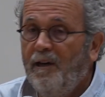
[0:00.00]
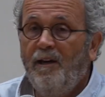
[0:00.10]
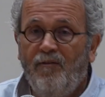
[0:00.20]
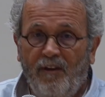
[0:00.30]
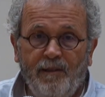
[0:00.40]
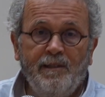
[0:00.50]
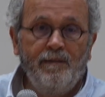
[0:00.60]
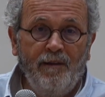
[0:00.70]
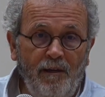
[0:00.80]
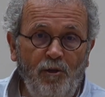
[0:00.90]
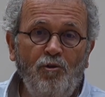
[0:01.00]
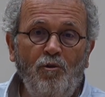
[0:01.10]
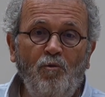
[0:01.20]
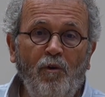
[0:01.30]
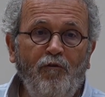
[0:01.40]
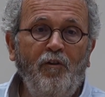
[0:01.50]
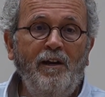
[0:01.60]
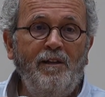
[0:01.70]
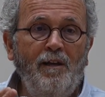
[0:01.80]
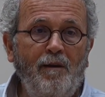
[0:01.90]
And that's the issue. We're
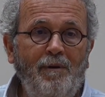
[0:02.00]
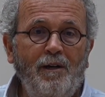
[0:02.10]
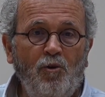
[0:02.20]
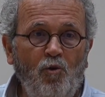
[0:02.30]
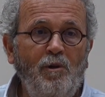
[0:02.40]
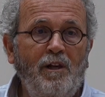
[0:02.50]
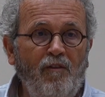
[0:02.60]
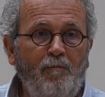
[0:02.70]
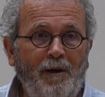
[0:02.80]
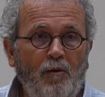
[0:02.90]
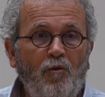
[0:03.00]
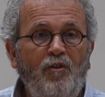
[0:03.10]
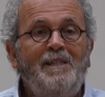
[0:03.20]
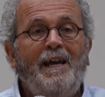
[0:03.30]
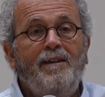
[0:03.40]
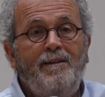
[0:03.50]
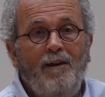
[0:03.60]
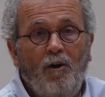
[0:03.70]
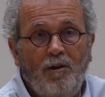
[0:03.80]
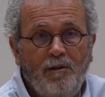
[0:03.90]
fighting about who will have the power, this
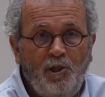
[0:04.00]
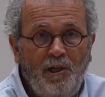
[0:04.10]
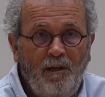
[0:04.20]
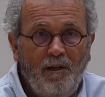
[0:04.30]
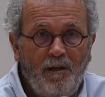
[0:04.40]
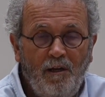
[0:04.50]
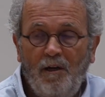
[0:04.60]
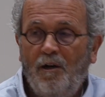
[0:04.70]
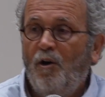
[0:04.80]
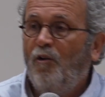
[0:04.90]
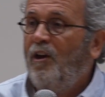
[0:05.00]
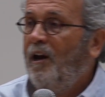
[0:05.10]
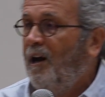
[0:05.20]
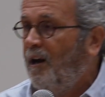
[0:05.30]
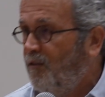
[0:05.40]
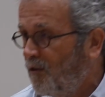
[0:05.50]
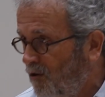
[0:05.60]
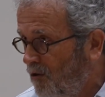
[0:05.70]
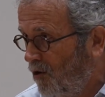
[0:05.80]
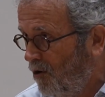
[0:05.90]
ideology or the other
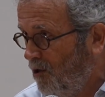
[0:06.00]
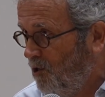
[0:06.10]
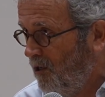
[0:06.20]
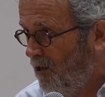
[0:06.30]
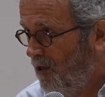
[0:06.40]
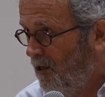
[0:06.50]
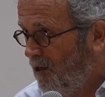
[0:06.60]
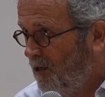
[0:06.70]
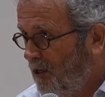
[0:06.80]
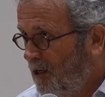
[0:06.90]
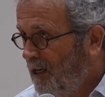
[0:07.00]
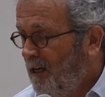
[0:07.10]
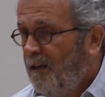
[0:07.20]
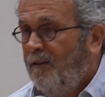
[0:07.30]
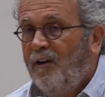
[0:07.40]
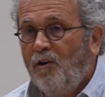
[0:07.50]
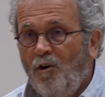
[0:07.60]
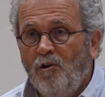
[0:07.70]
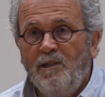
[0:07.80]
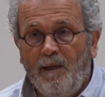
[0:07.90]
ideology. The
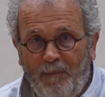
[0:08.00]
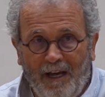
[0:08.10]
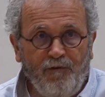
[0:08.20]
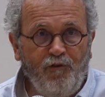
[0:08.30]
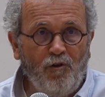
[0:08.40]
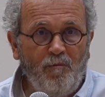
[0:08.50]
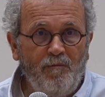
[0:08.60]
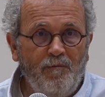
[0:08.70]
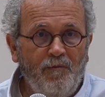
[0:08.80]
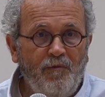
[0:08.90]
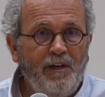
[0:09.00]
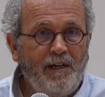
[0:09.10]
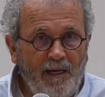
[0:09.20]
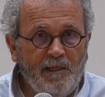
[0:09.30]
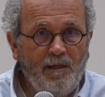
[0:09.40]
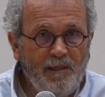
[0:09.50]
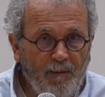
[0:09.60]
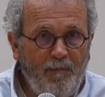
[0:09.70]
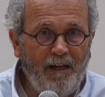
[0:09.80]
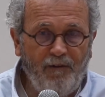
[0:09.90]
court is a platform. The Knesset is a
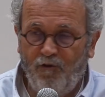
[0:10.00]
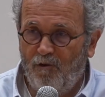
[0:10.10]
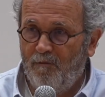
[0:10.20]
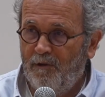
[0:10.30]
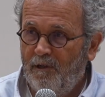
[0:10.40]
platform.